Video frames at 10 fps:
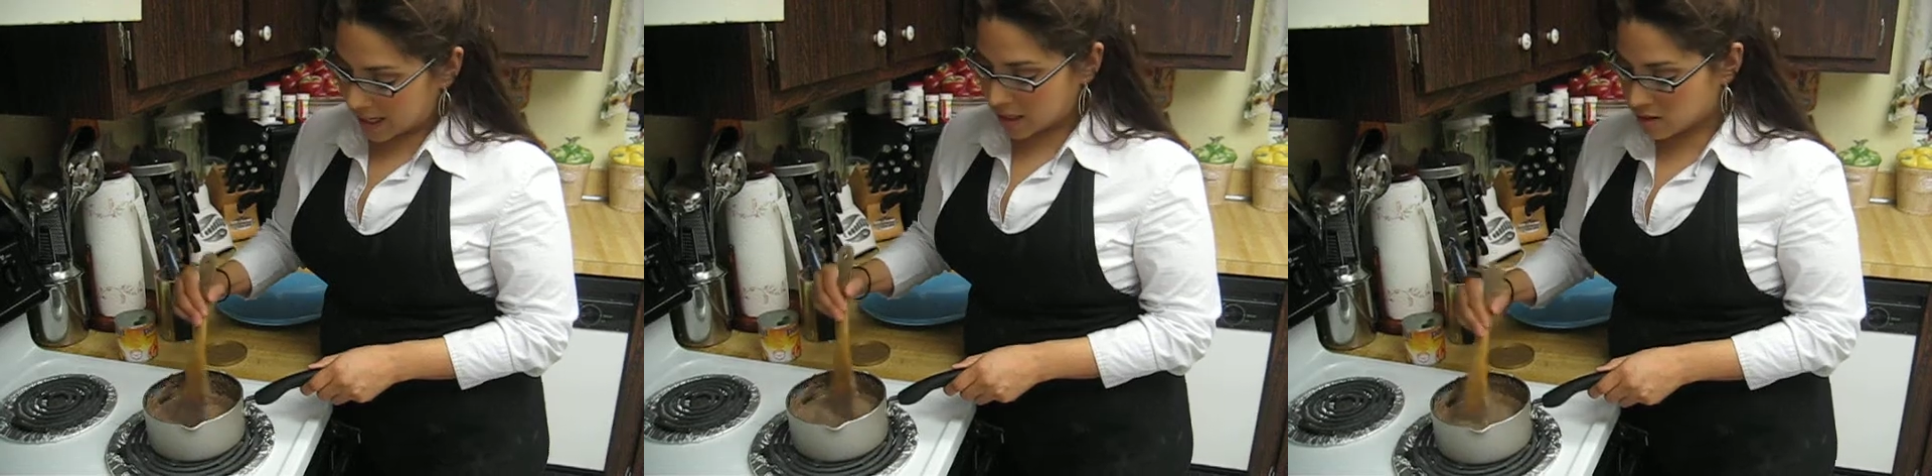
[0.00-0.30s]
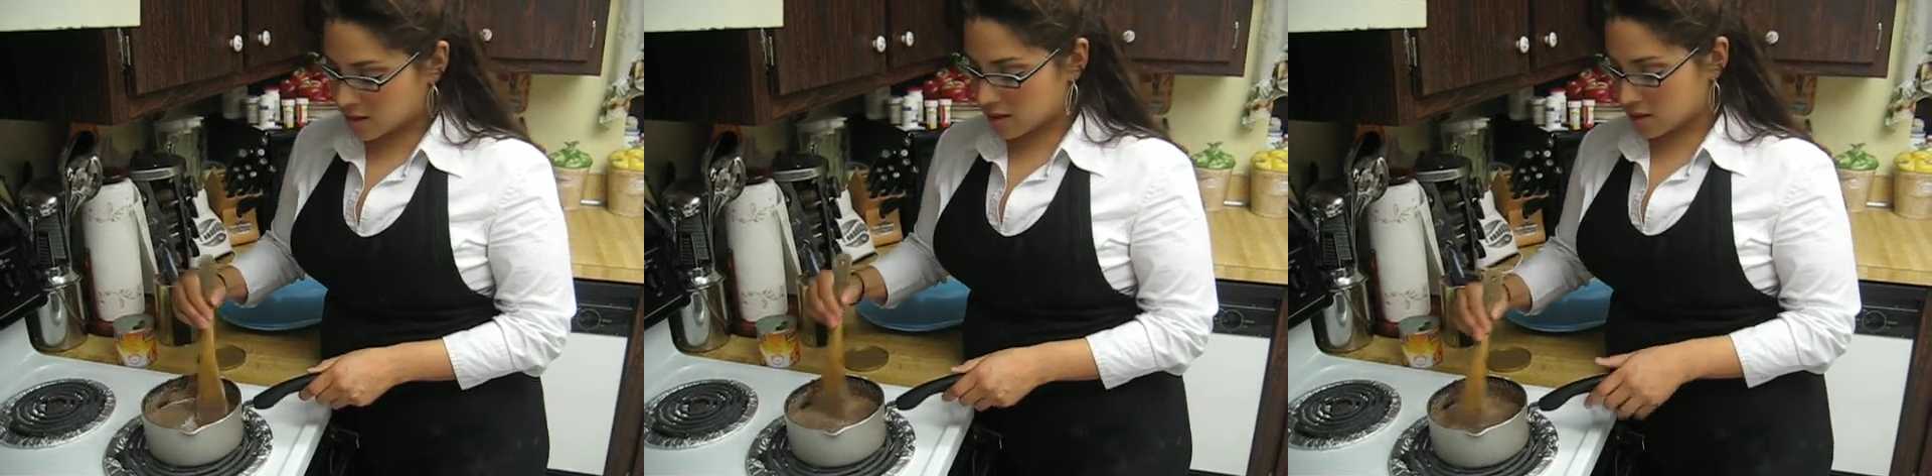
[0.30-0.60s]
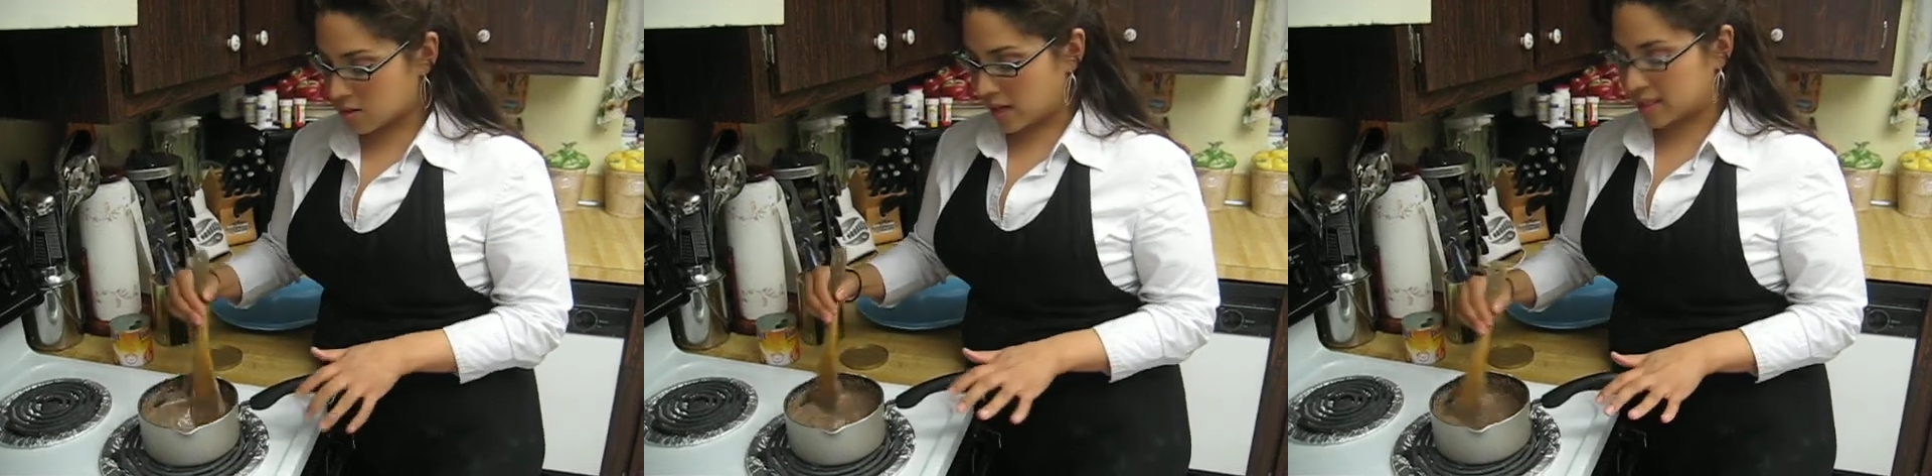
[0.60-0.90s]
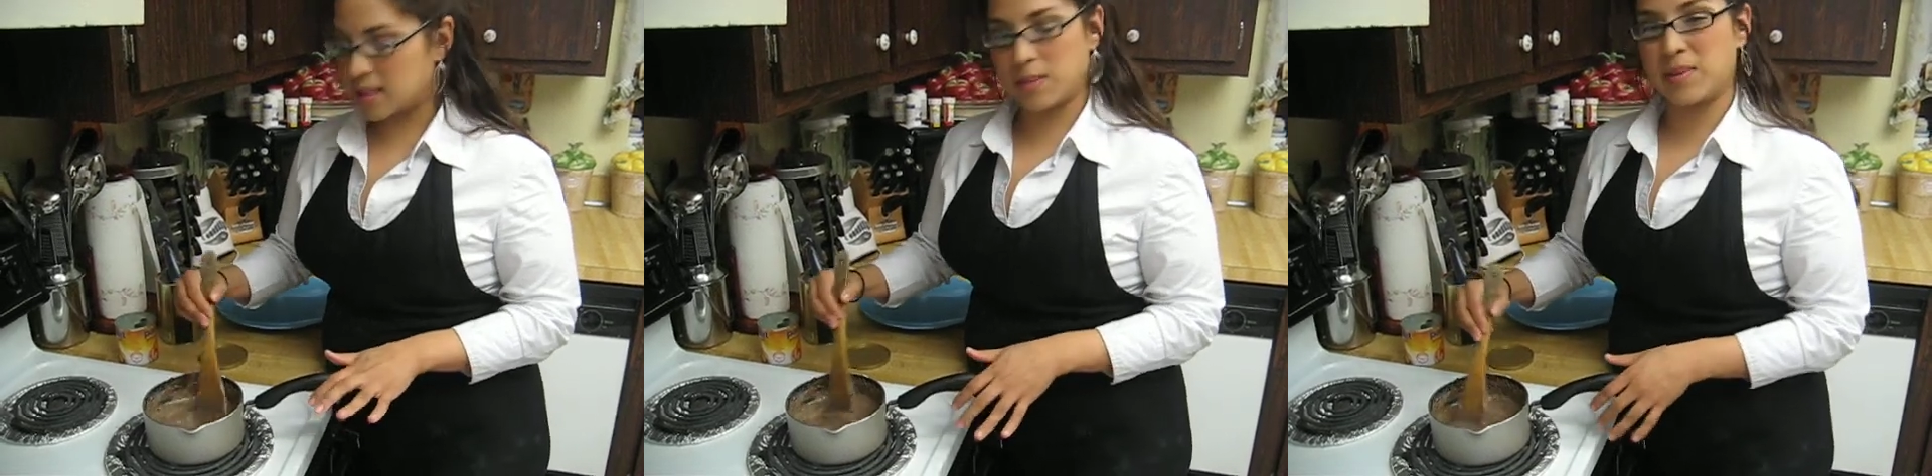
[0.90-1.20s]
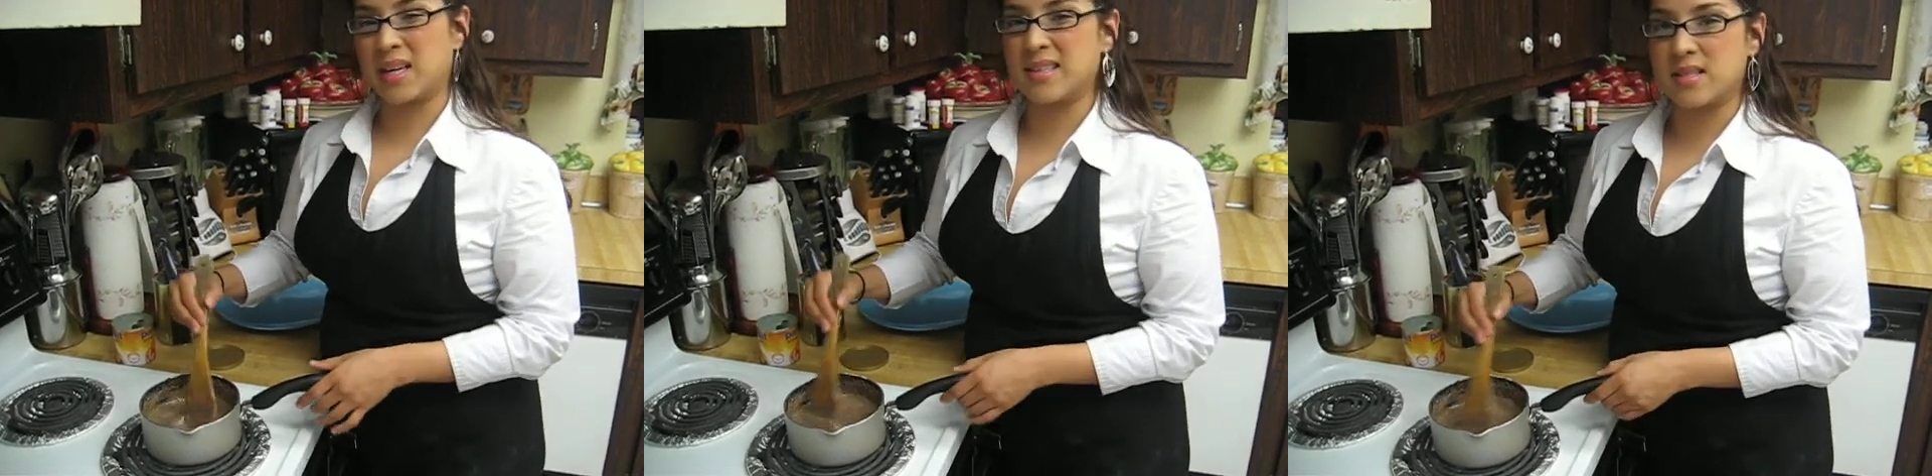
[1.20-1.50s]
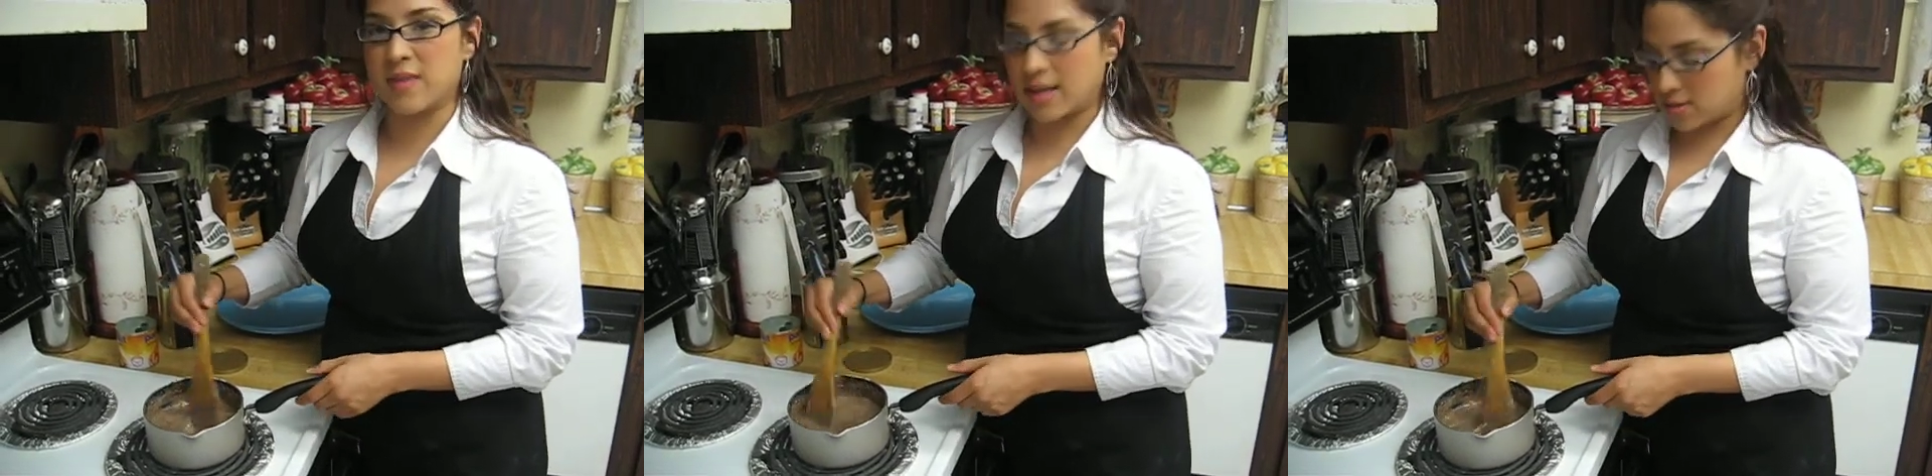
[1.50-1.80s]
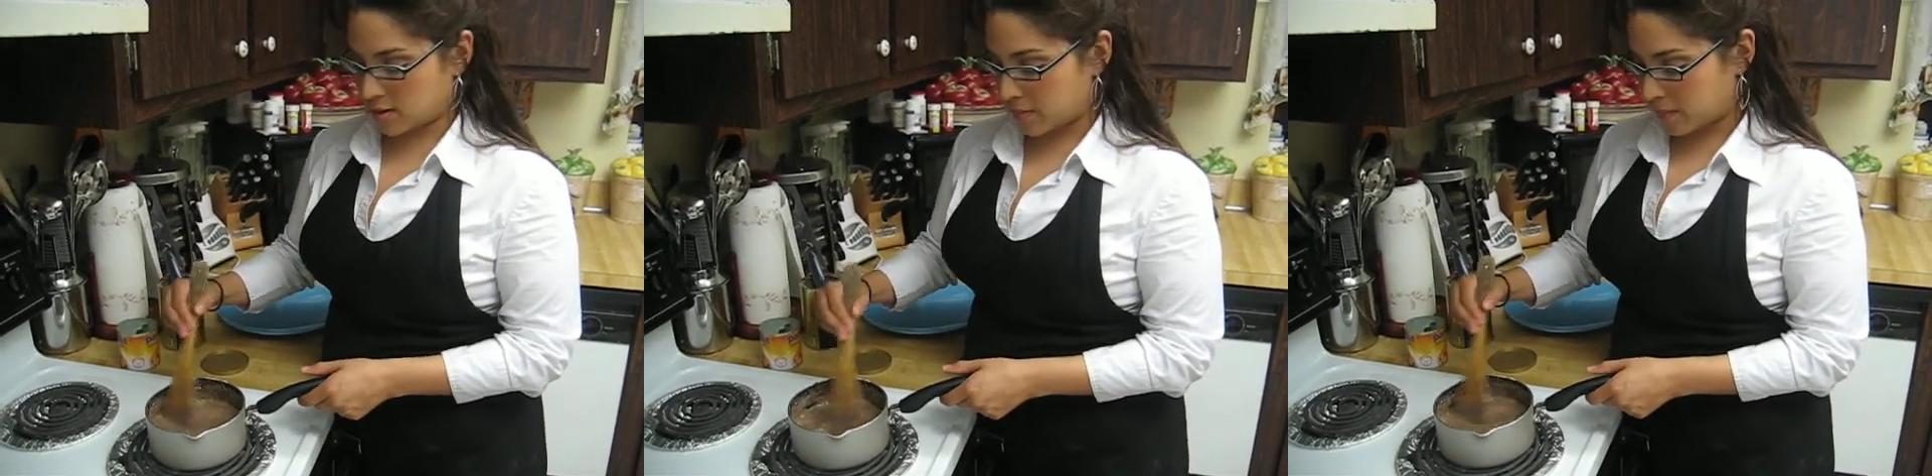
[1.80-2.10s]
like using the direct heat because it's faster.